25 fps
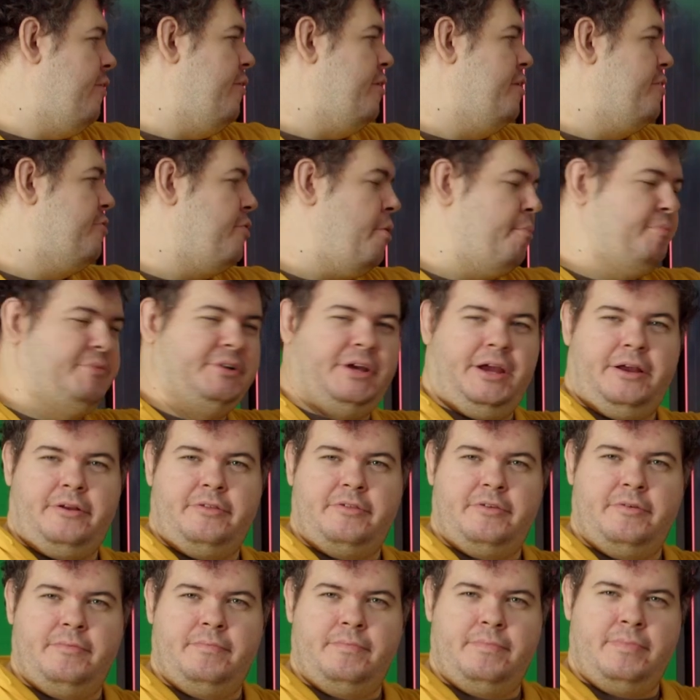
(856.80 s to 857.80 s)
its object.
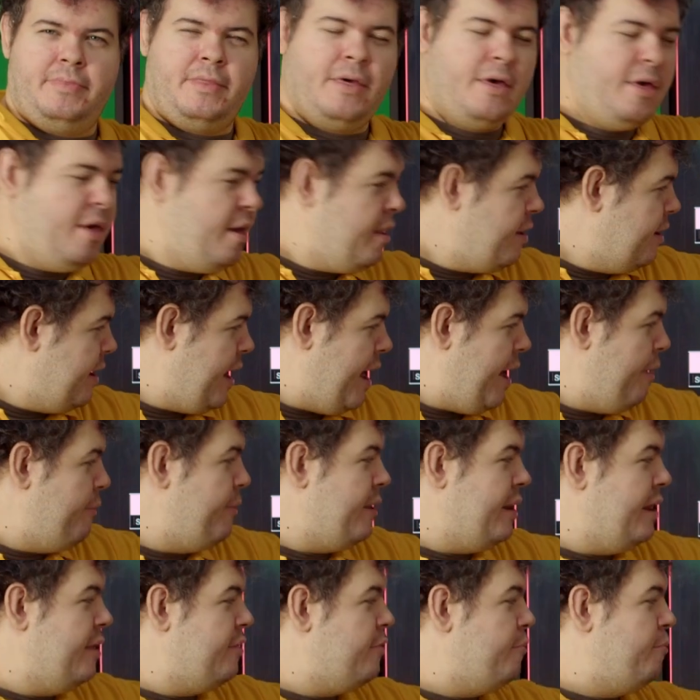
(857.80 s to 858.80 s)
Now we
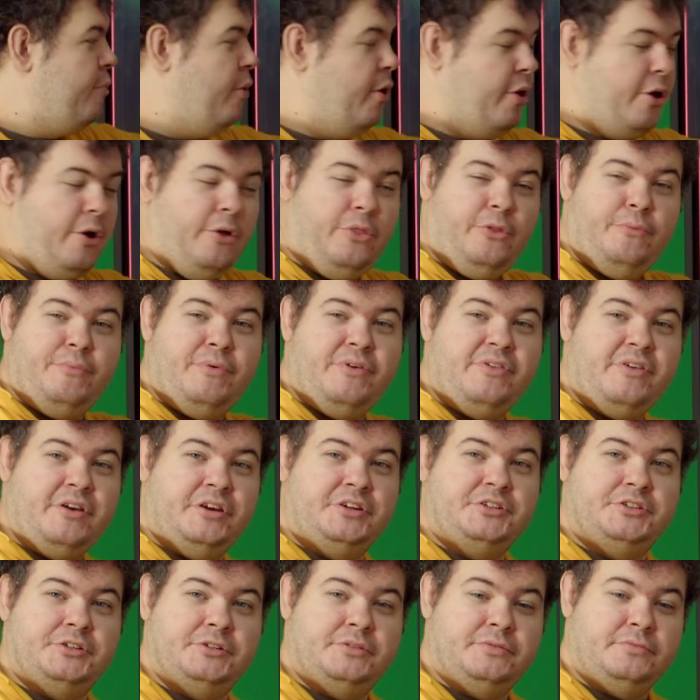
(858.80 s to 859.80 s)
need to work on the
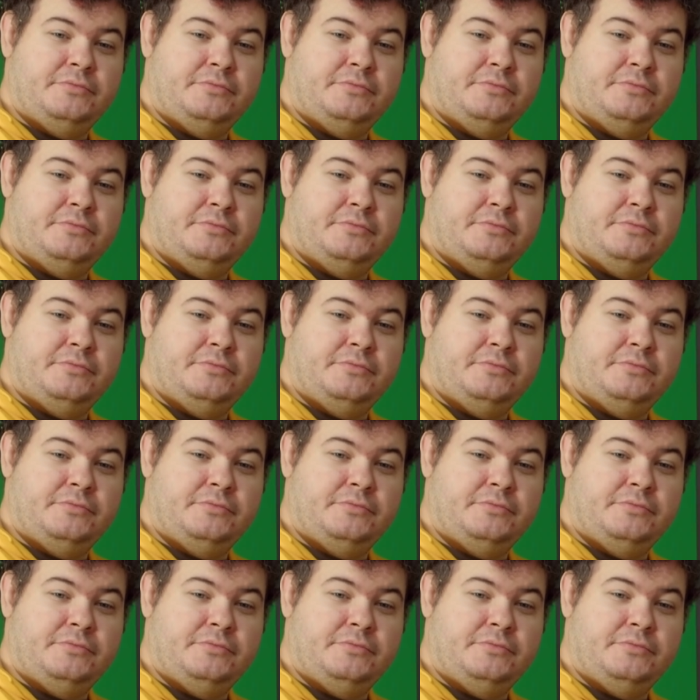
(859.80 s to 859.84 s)
position.